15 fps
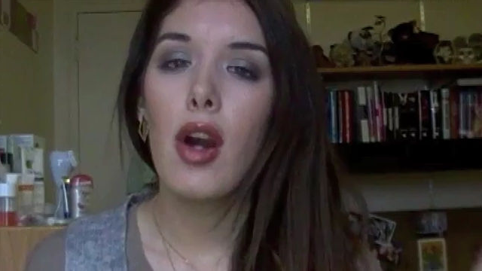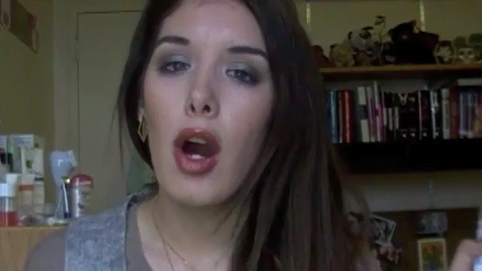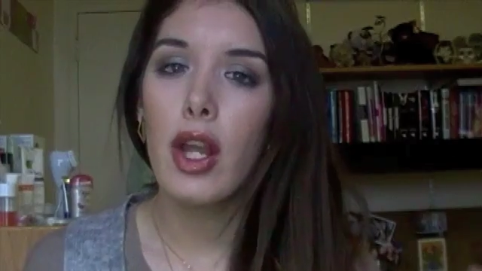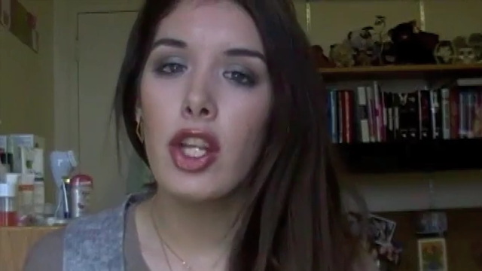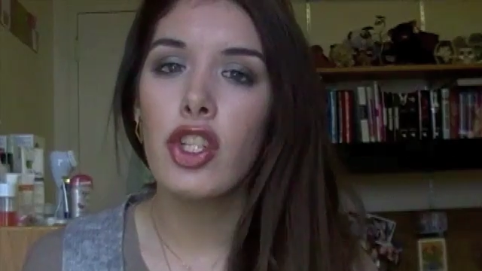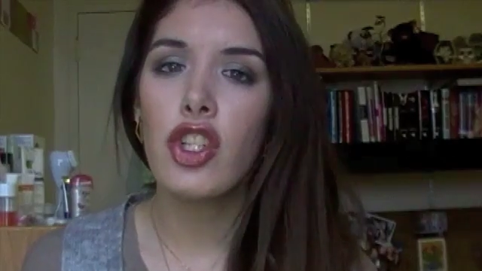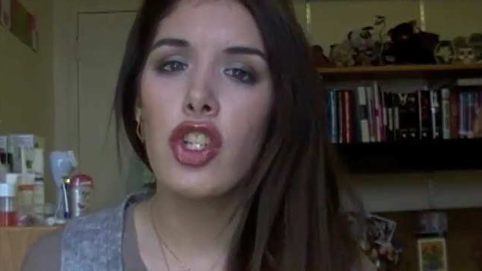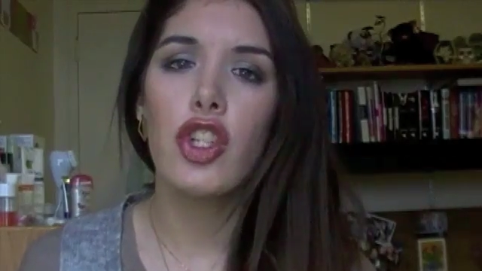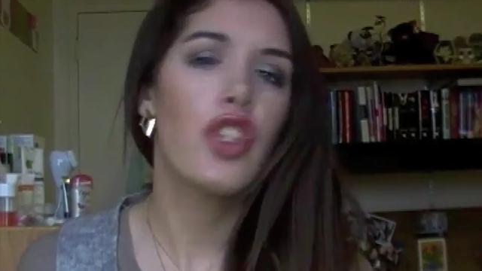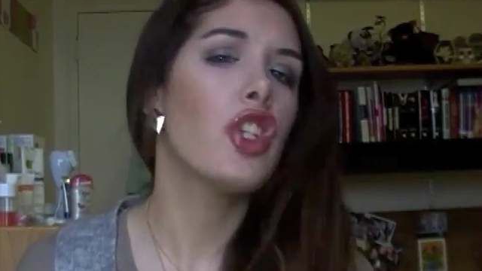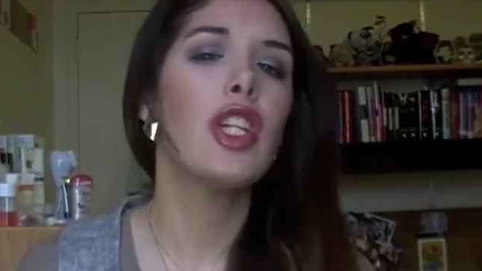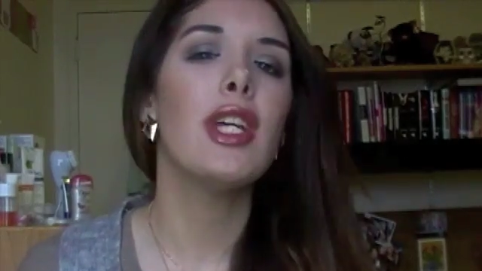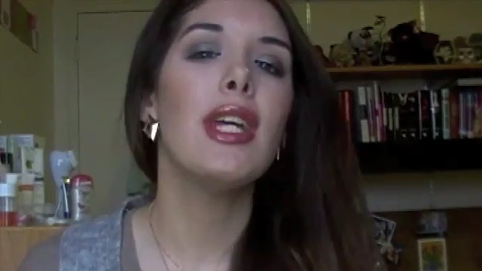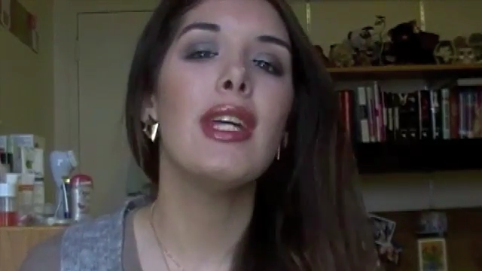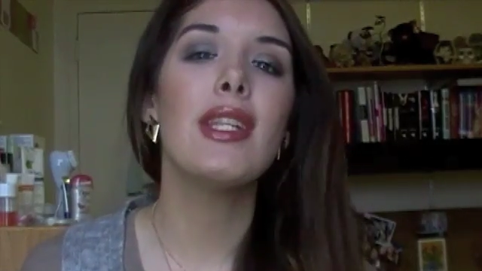Cottage
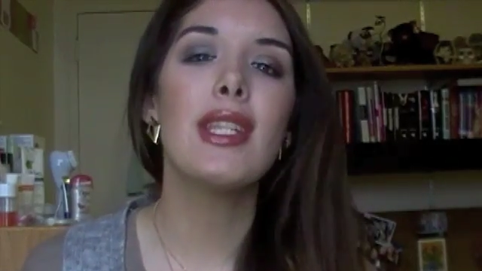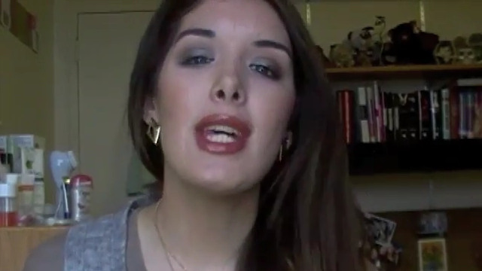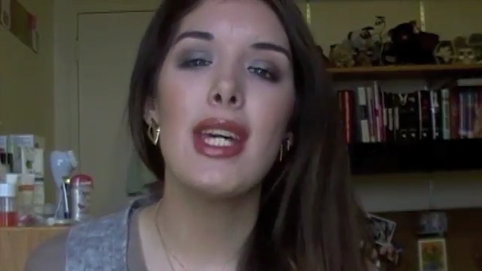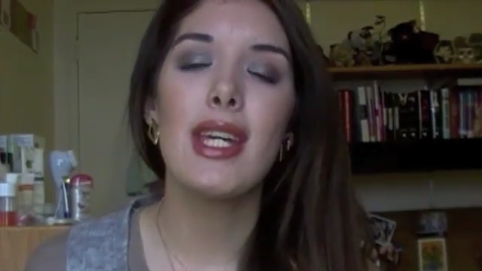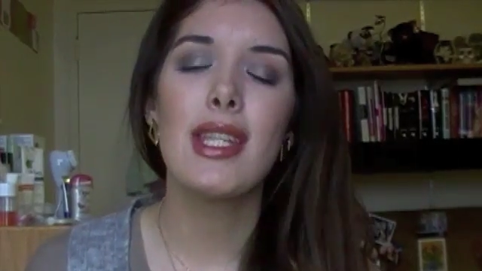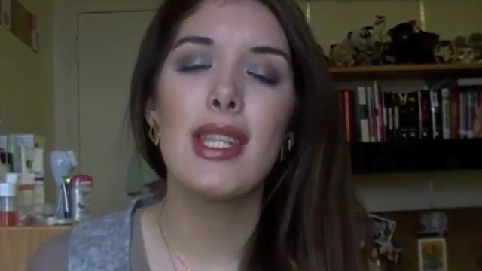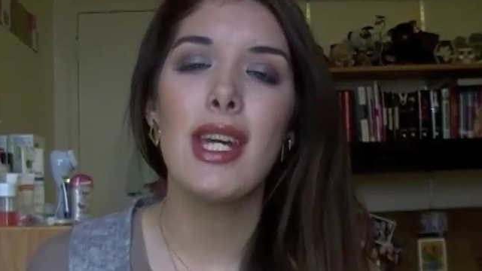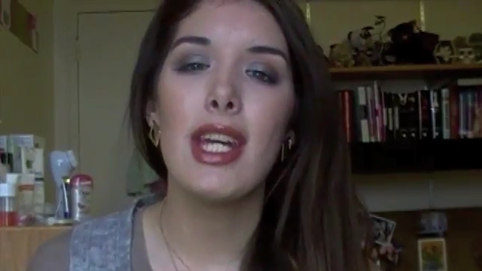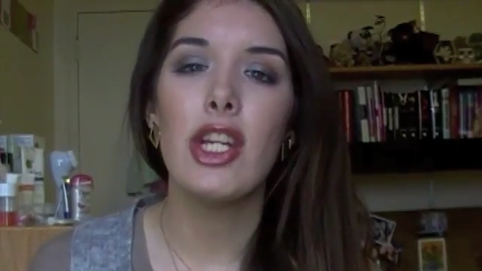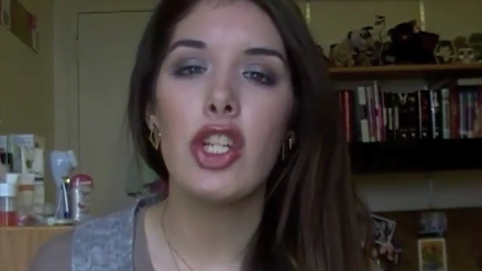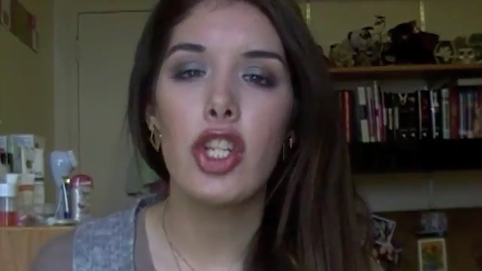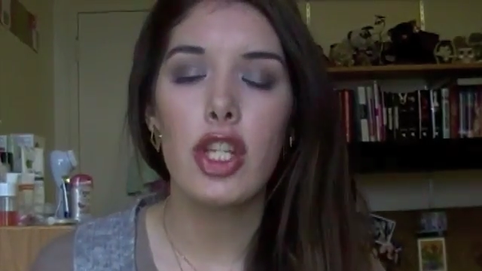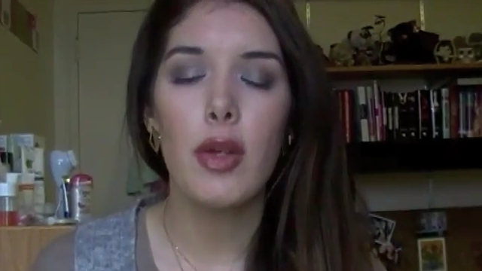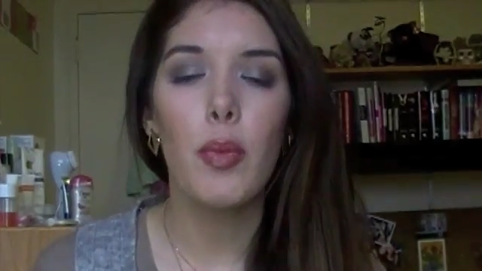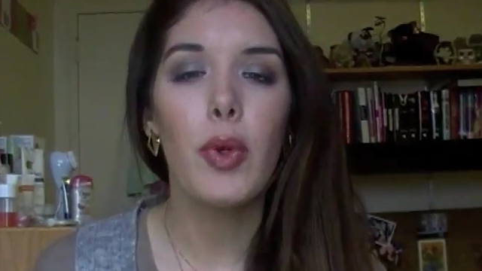Cheese is
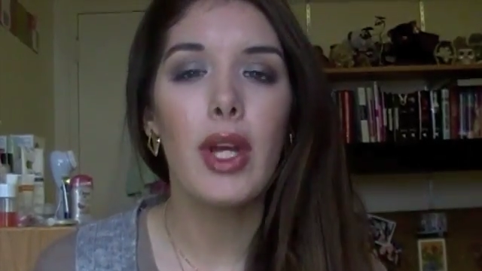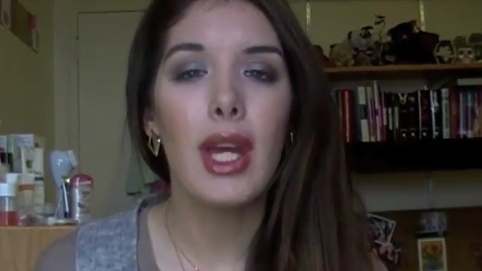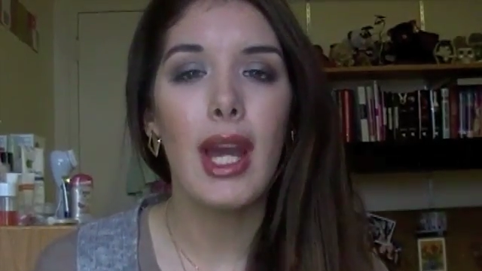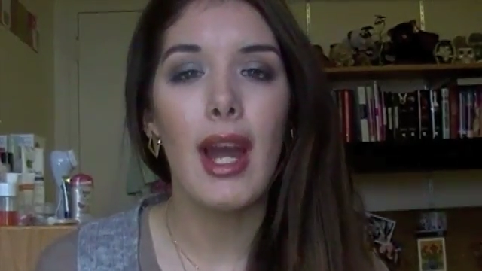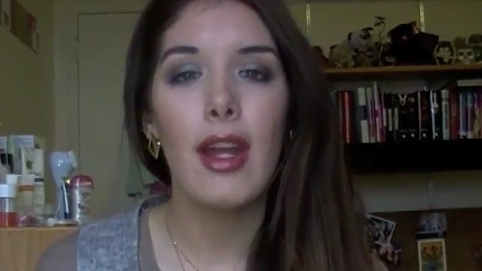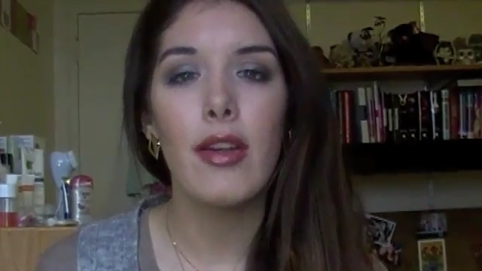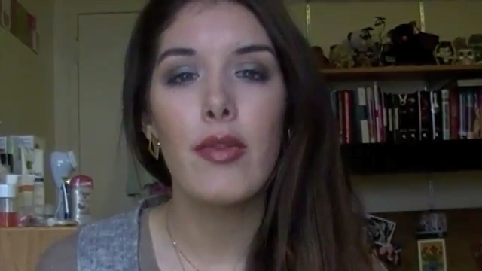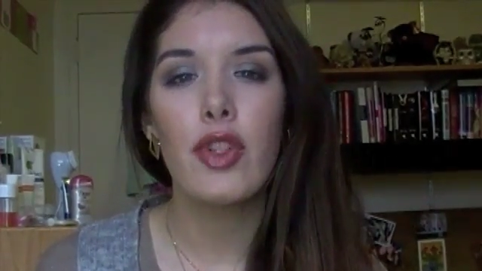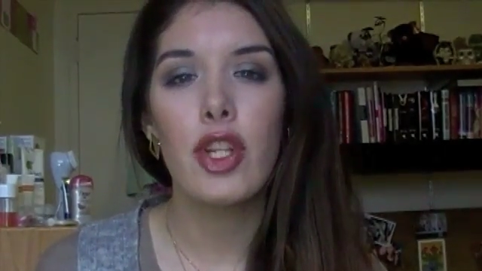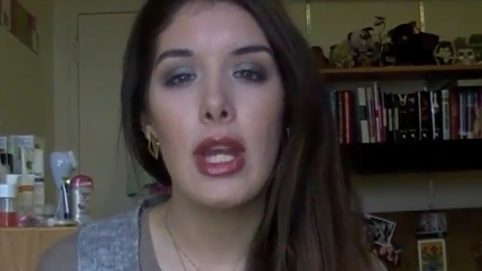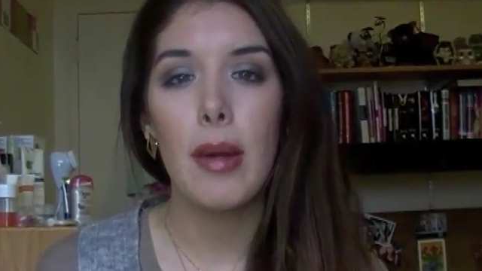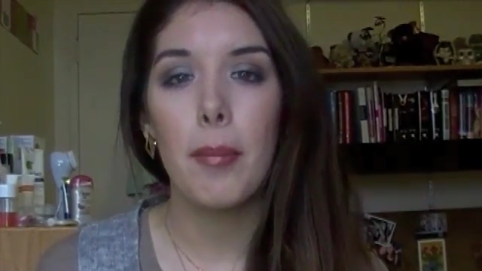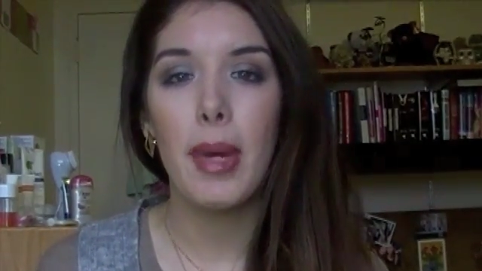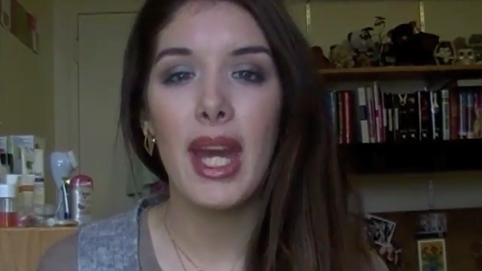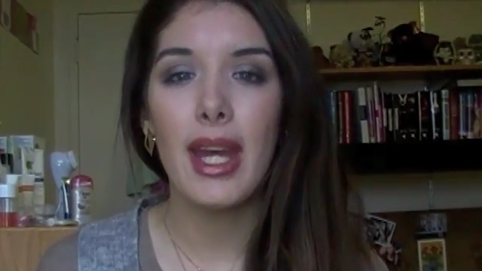a shimmery kind of
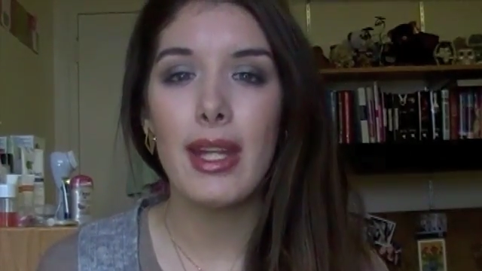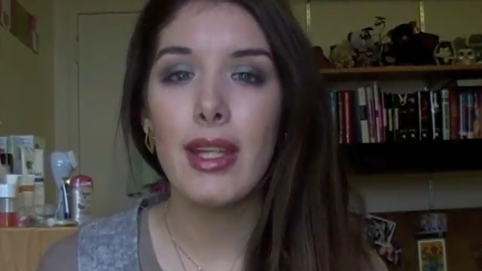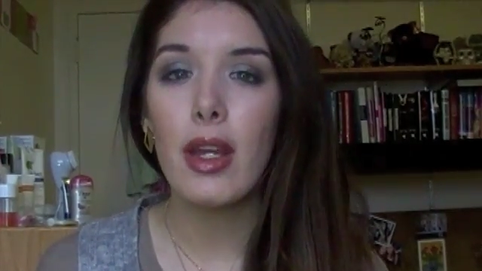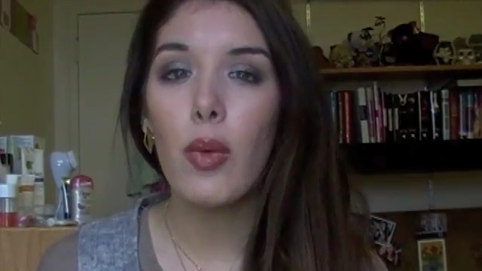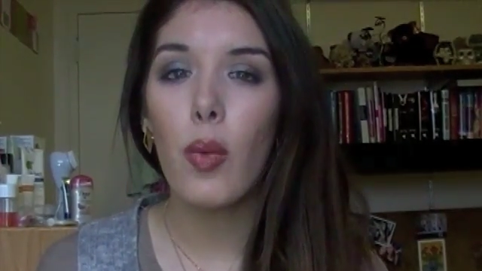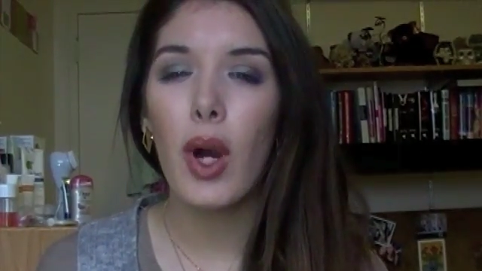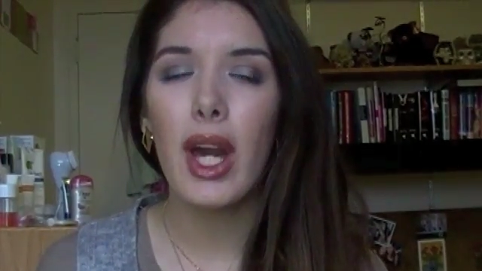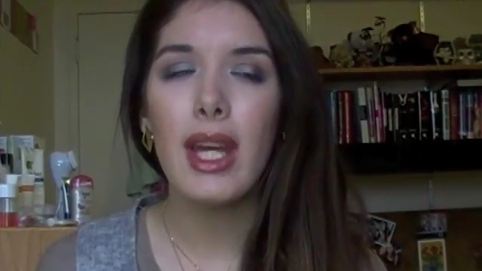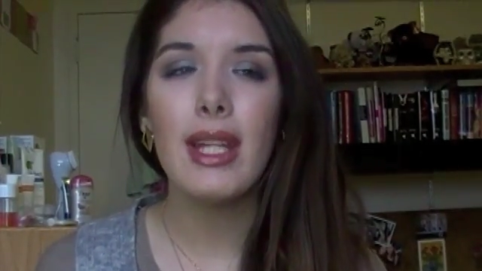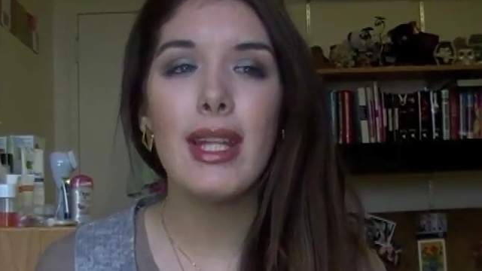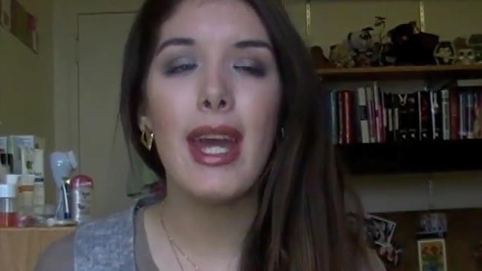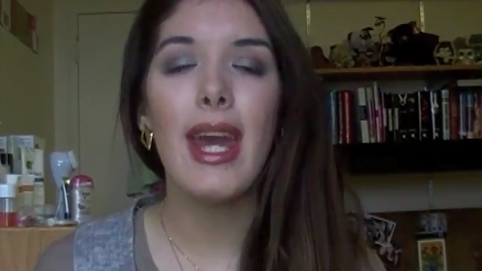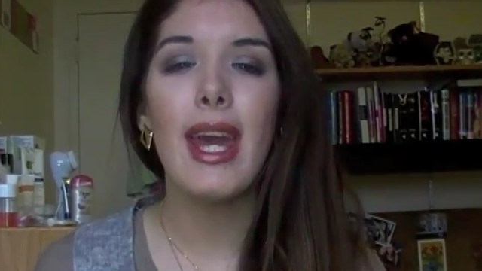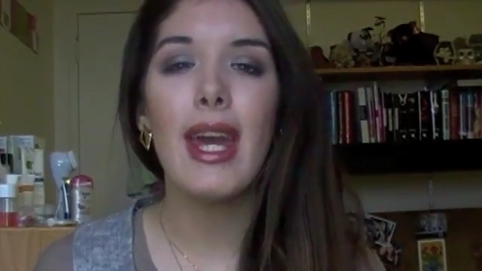champagne-y white,